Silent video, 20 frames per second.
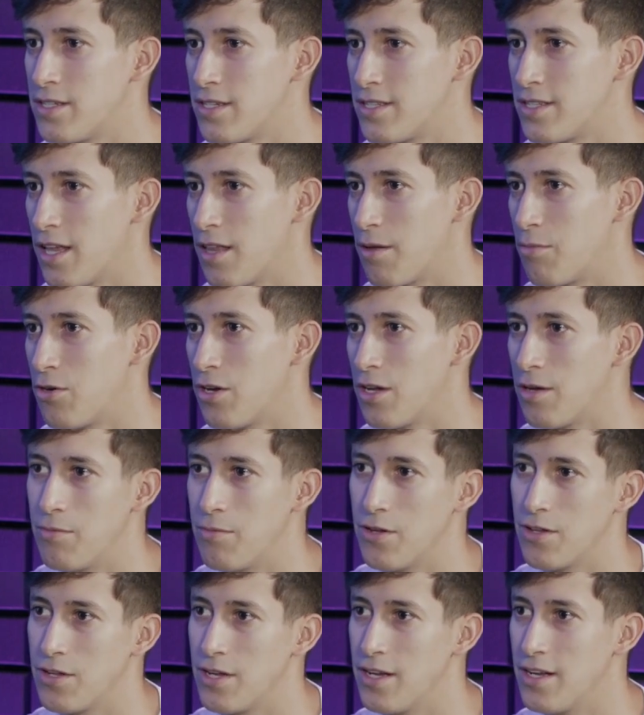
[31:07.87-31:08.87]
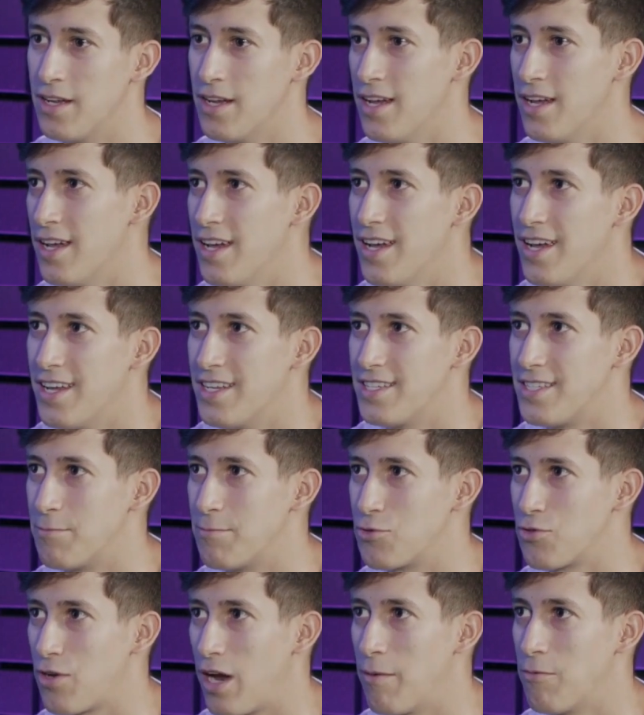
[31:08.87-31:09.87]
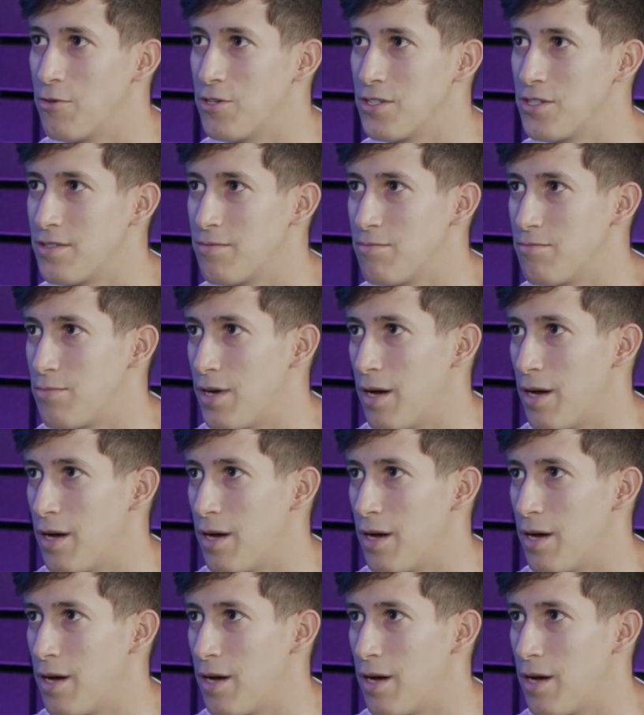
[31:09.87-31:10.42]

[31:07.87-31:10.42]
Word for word: to celebrate a million subscribers